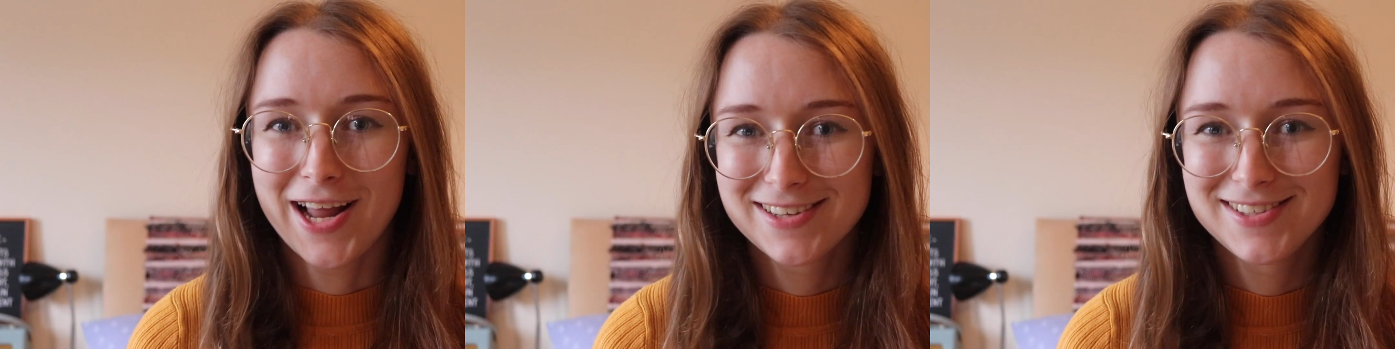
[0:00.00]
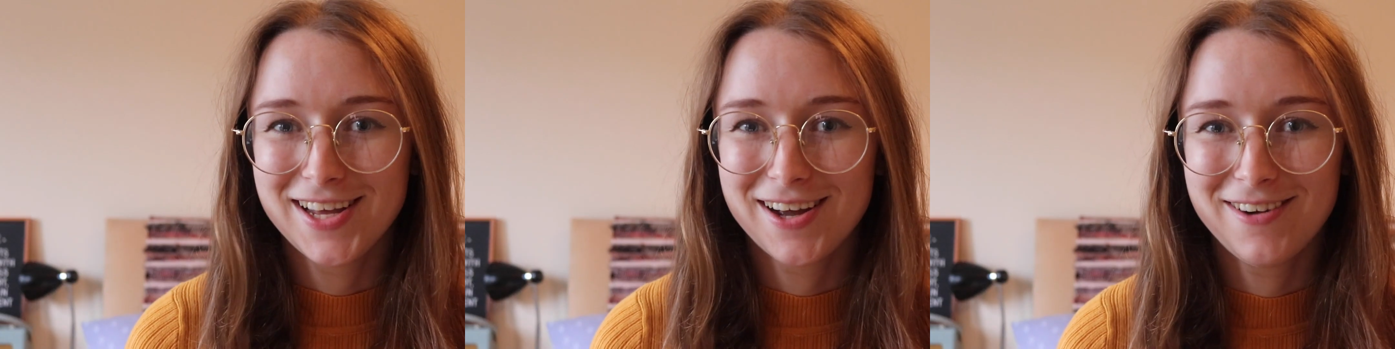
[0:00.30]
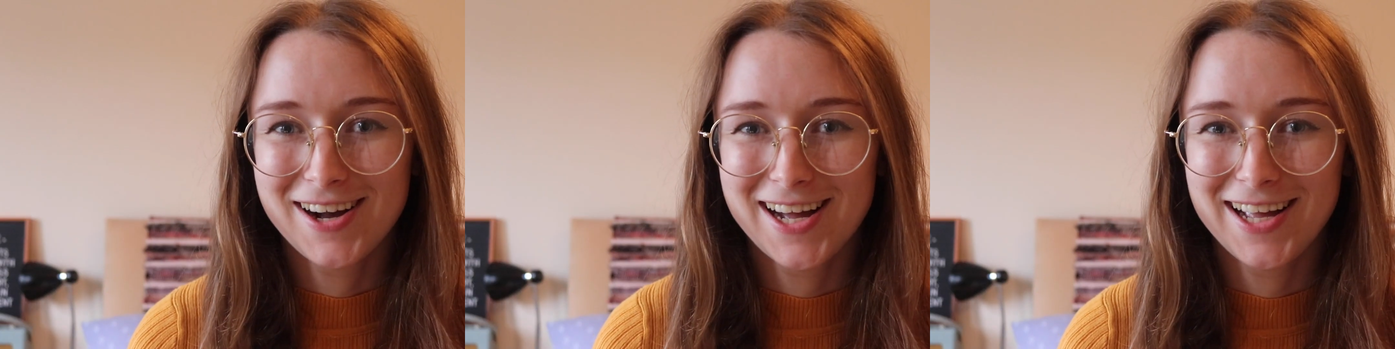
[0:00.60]
next
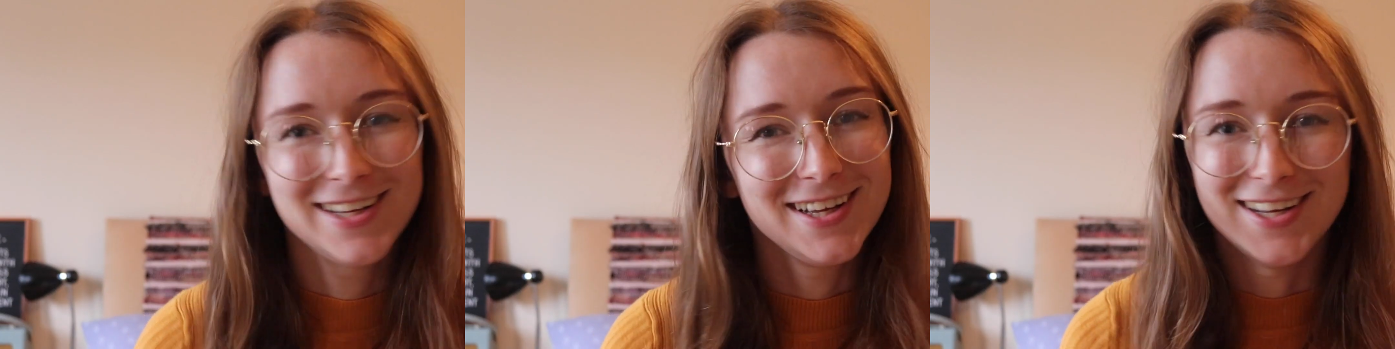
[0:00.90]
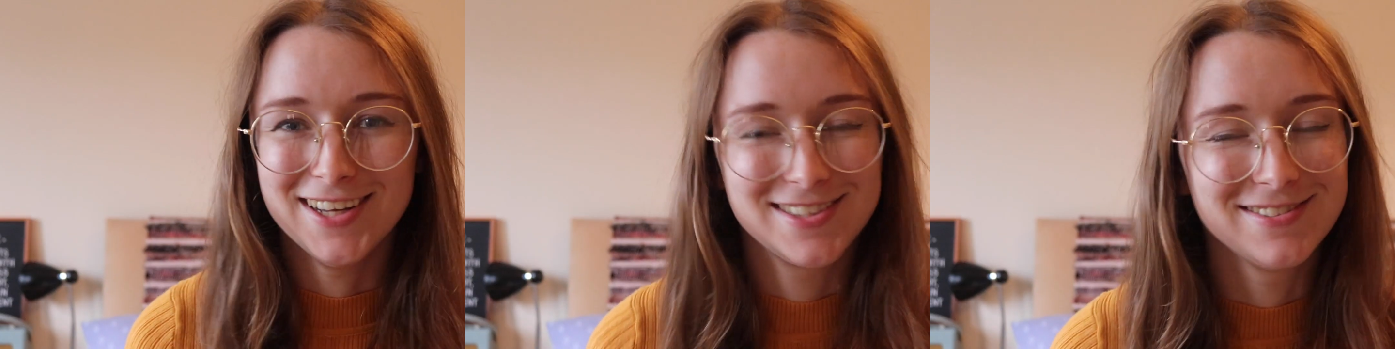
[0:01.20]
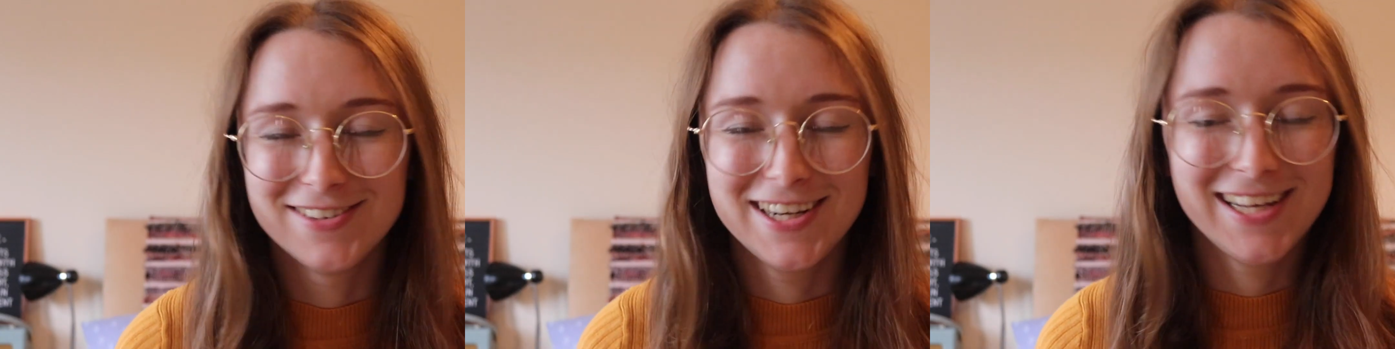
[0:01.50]
DIY
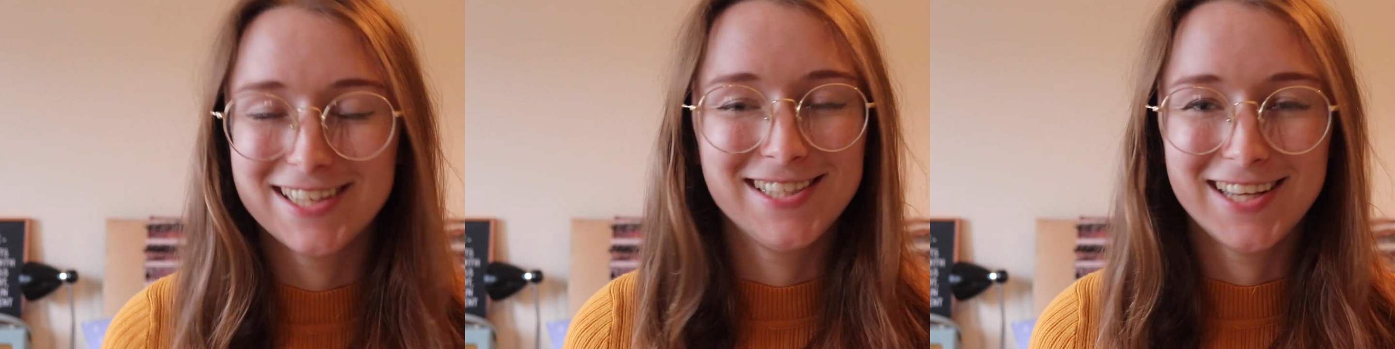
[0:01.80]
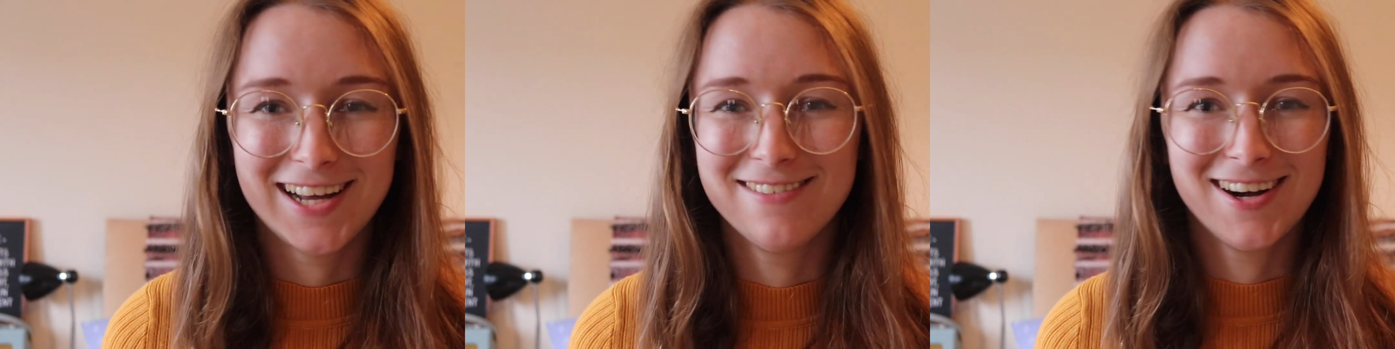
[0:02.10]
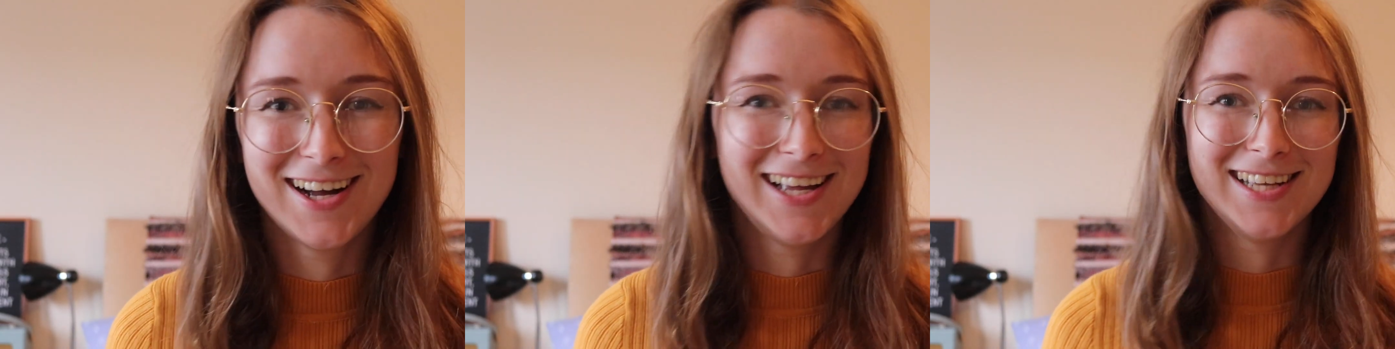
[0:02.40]
isn't really a DIY,